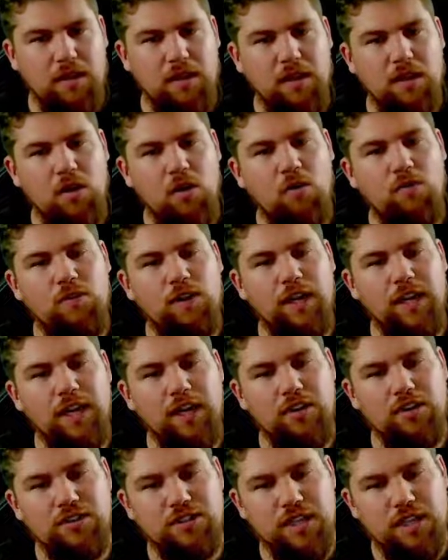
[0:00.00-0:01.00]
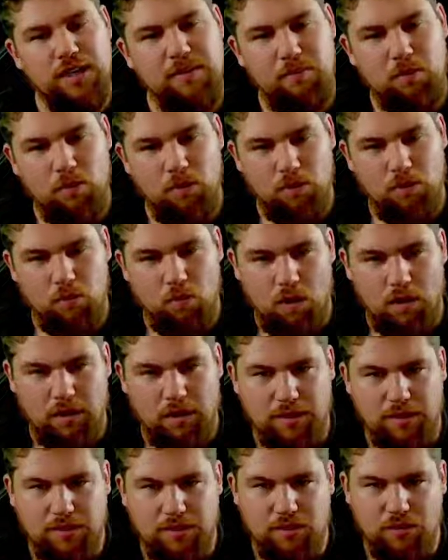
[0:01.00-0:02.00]
over here is import
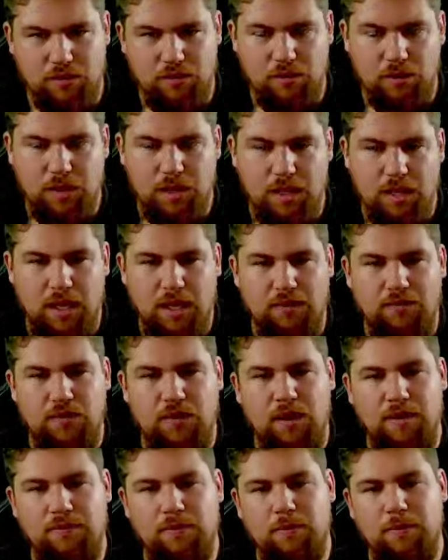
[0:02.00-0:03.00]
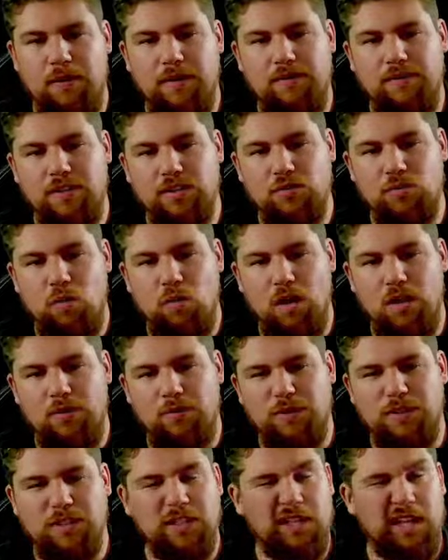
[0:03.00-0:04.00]
wallet. So if you have a previous wallet,
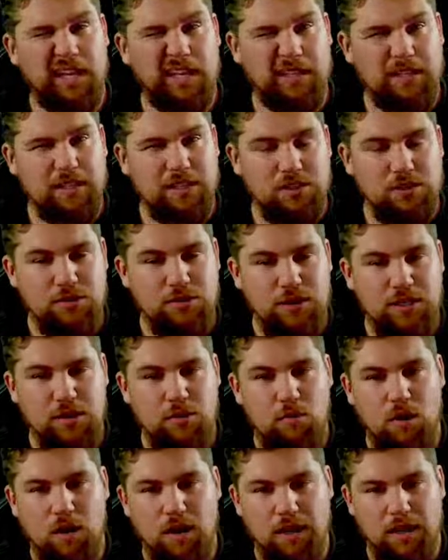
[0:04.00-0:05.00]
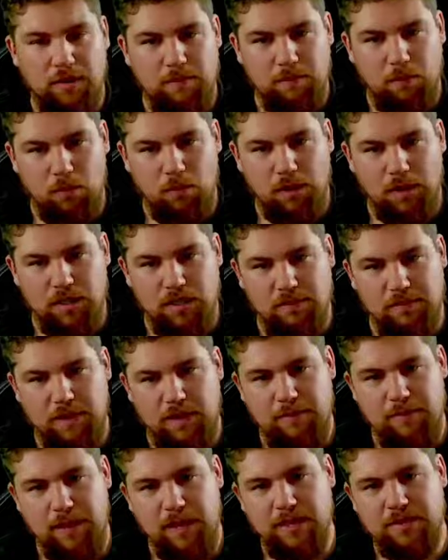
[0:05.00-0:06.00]
which you likely do, and you want to import it to
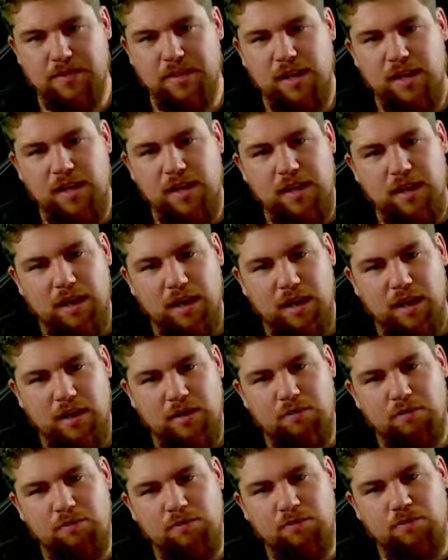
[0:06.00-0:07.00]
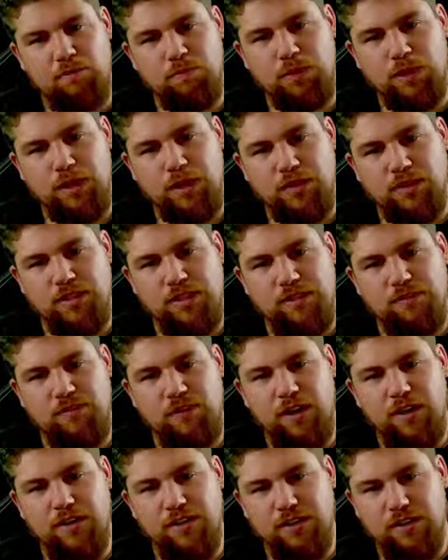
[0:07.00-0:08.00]
MetaMask, put your seed
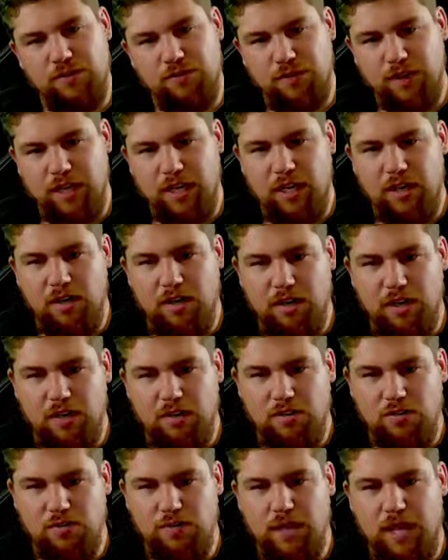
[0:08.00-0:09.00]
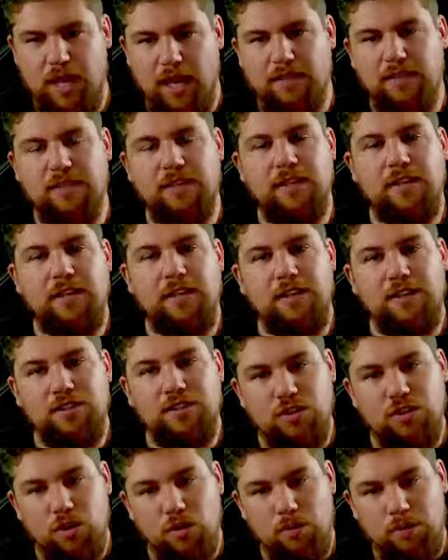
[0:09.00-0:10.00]
phrase in over here and do that.
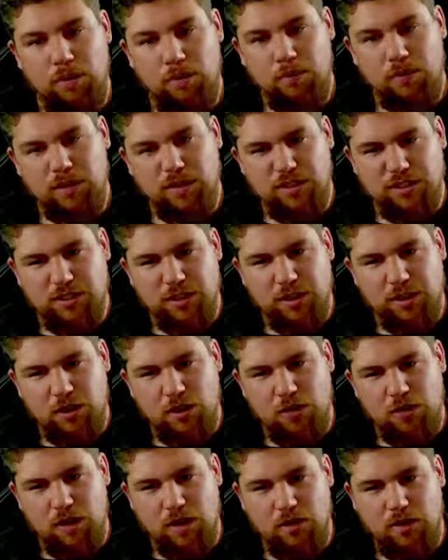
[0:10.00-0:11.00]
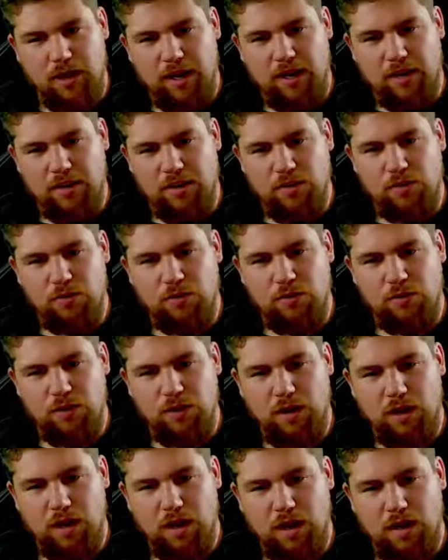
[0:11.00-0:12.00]
So, but we're just going to go to create a new
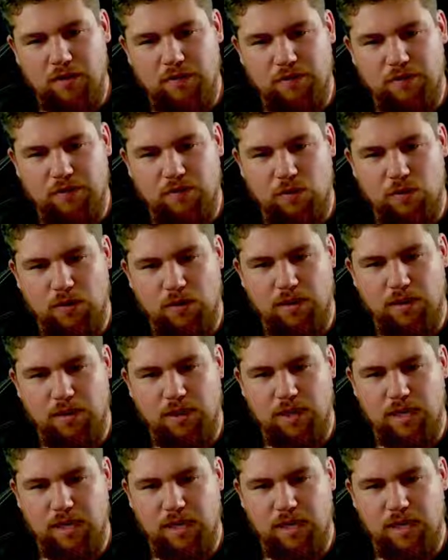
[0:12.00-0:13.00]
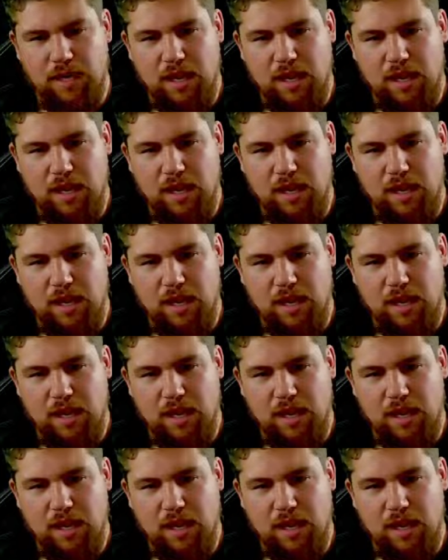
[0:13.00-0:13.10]
for the